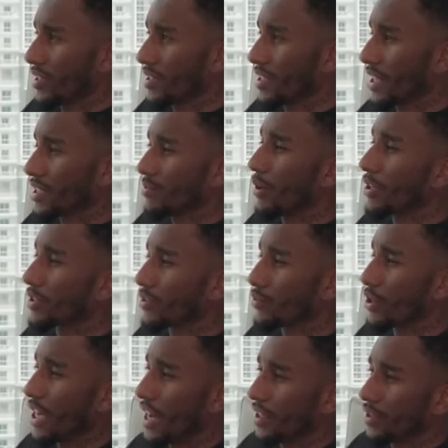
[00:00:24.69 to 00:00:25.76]
six months
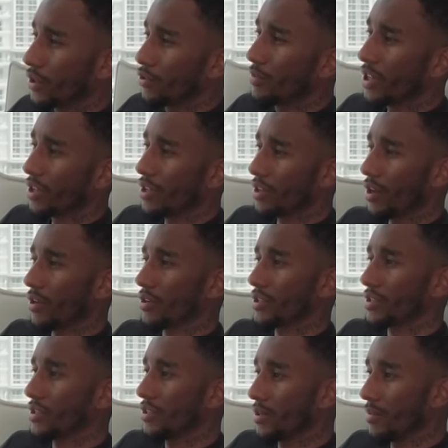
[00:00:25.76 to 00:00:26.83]
we add $2 million
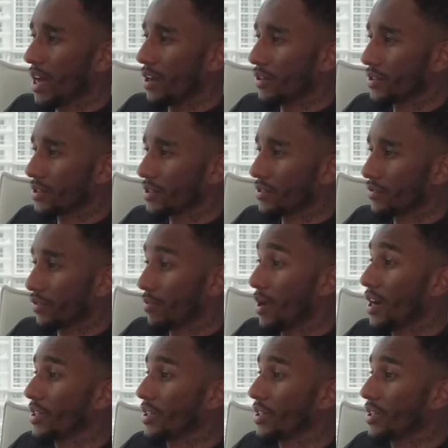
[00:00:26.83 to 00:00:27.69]
to your balance from